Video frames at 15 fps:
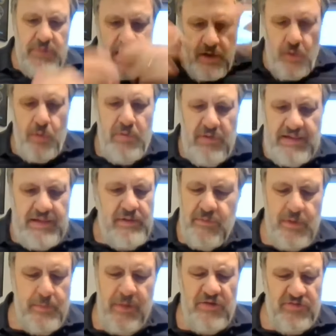I always
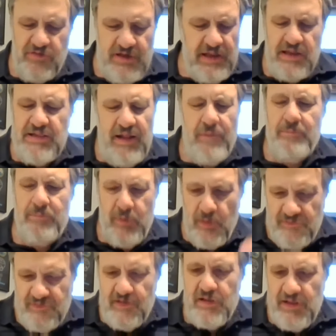mention the example
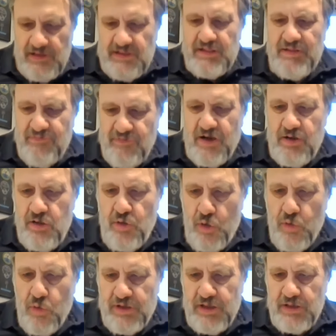of Stephen
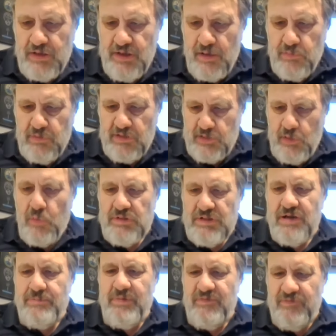Hawking. I was
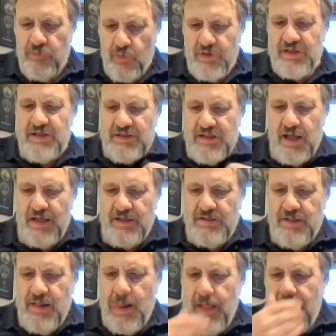told that before he
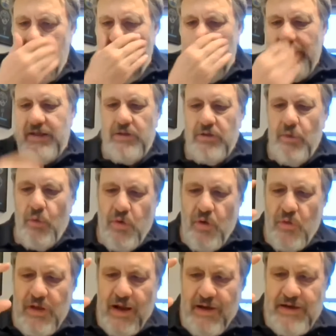died, he no
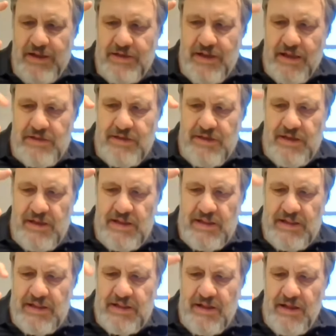longer needed
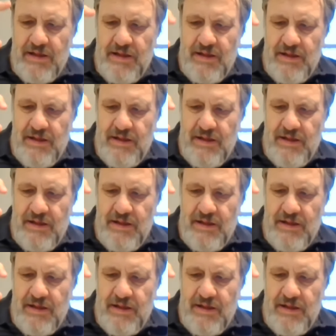his